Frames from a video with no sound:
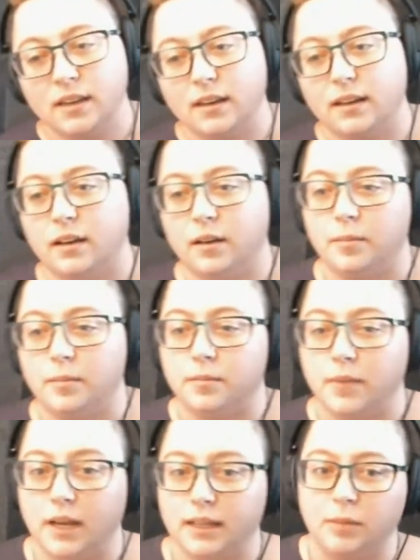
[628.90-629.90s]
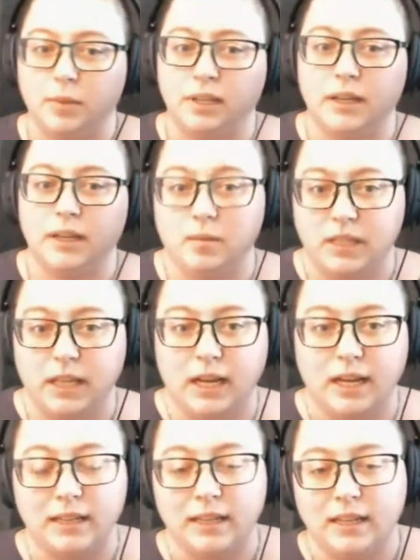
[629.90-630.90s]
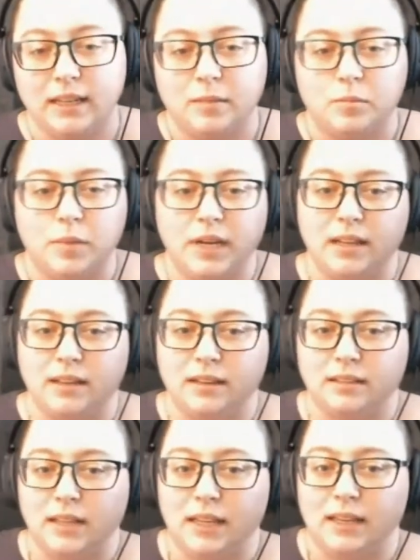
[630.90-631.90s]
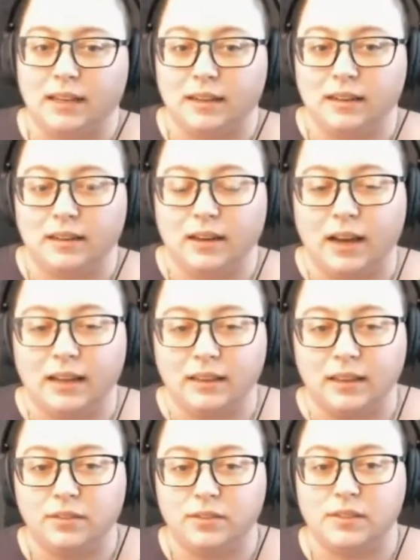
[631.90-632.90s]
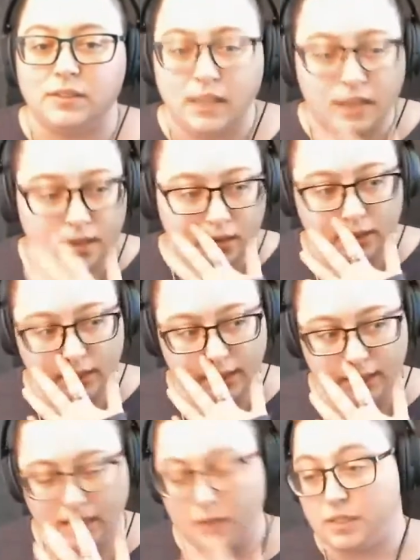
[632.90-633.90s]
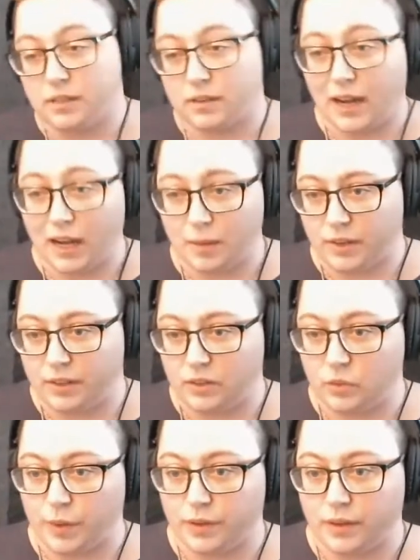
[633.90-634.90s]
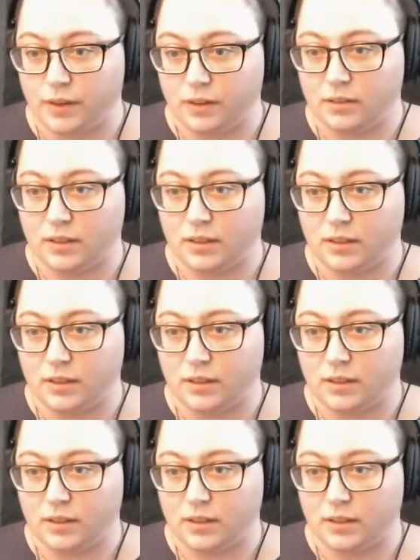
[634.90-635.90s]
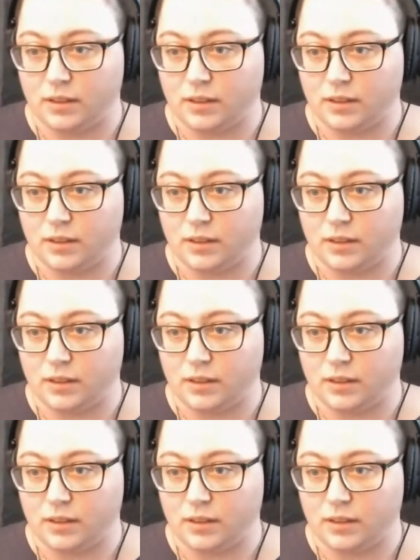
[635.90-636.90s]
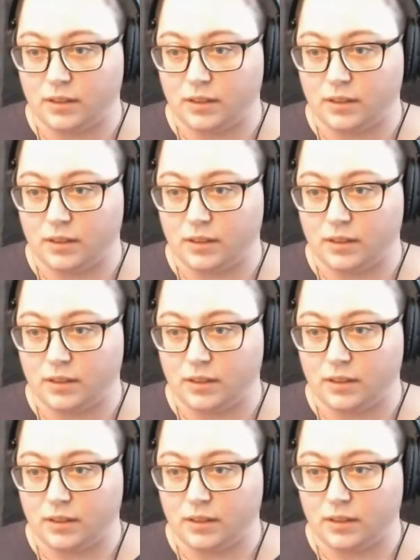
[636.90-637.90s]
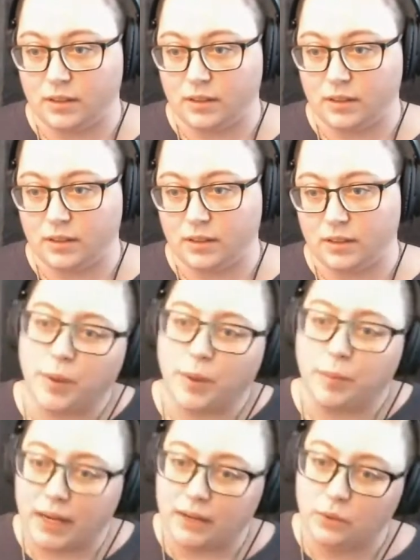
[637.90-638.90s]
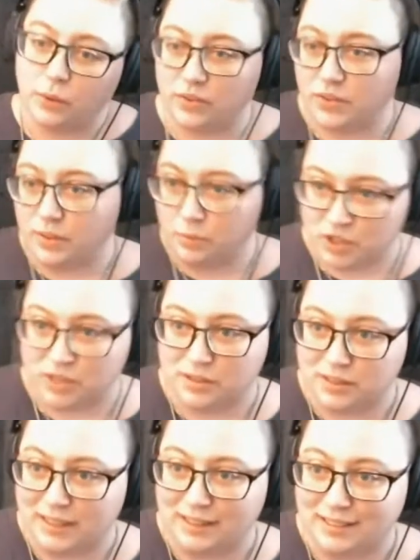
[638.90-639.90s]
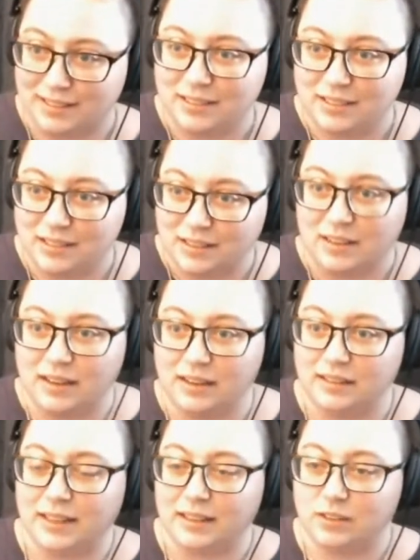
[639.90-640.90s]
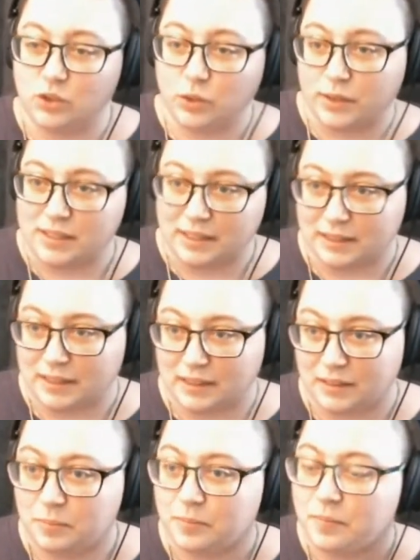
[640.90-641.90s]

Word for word: Um, I like playing them a lot, but like I love seeing like games that are hybrids where there's like dice rolling and like stuff like that combined with some journaling and like storytelling.